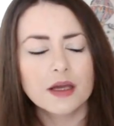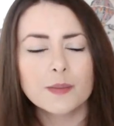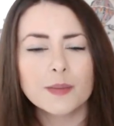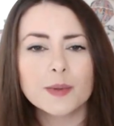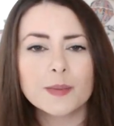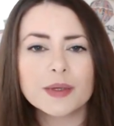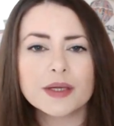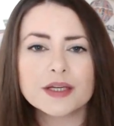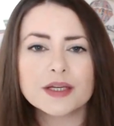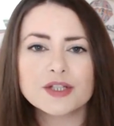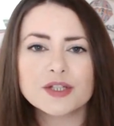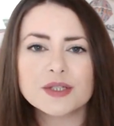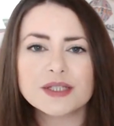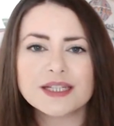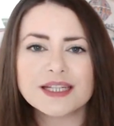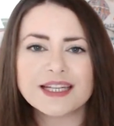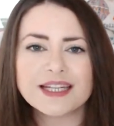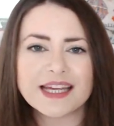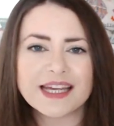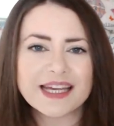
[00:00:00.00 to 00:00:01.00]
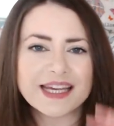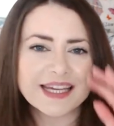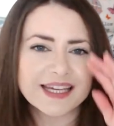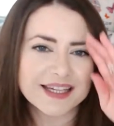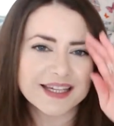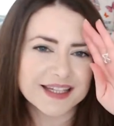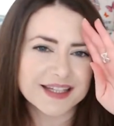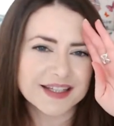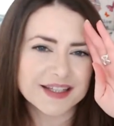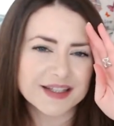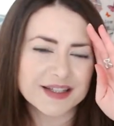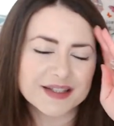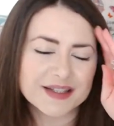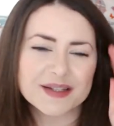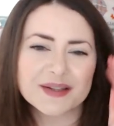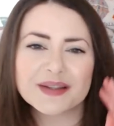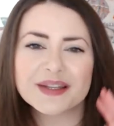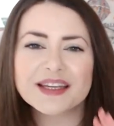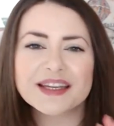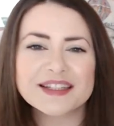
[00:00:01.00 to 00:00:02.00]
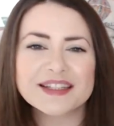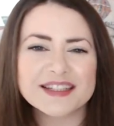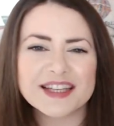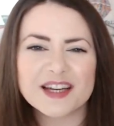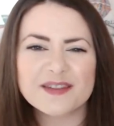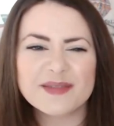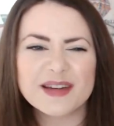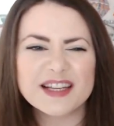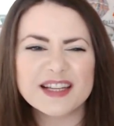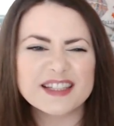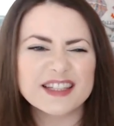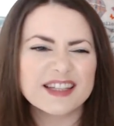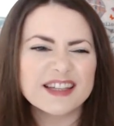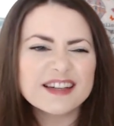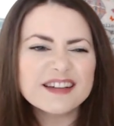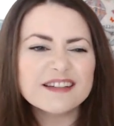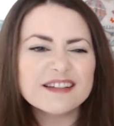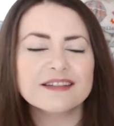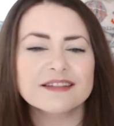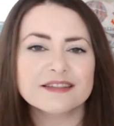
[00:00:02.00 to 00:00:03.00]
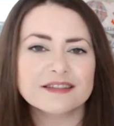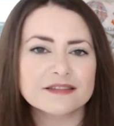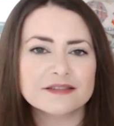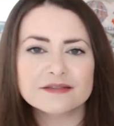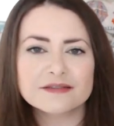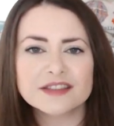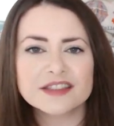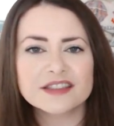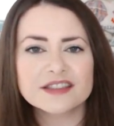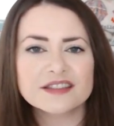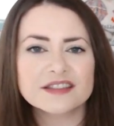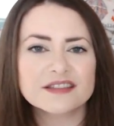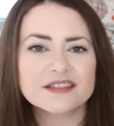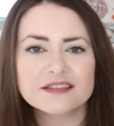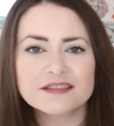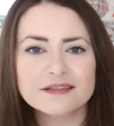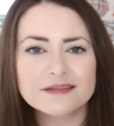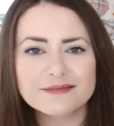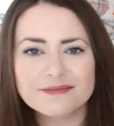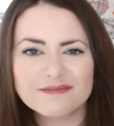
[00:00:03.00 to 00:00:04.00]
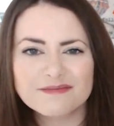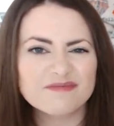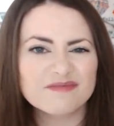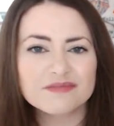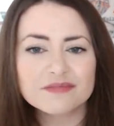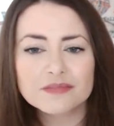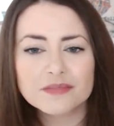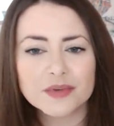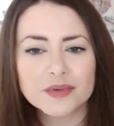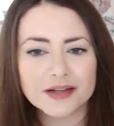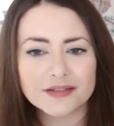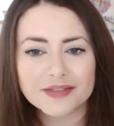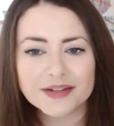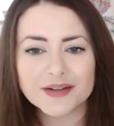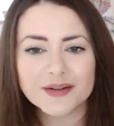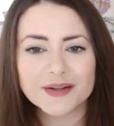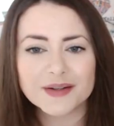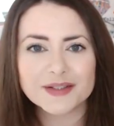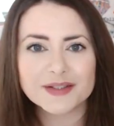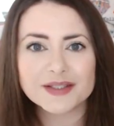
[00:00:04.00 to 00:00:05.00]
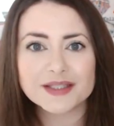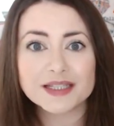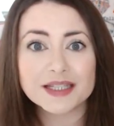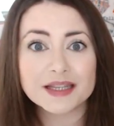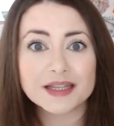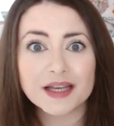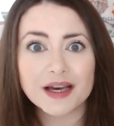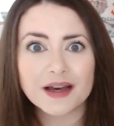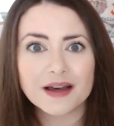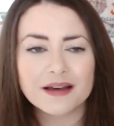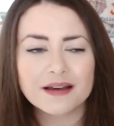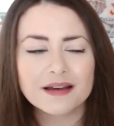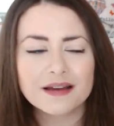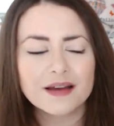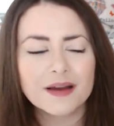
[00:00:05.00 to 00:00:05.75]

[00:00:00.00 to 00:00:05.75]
But because you did it, you don't think it's that amazing. Oh, just, you know, whatever, just did that.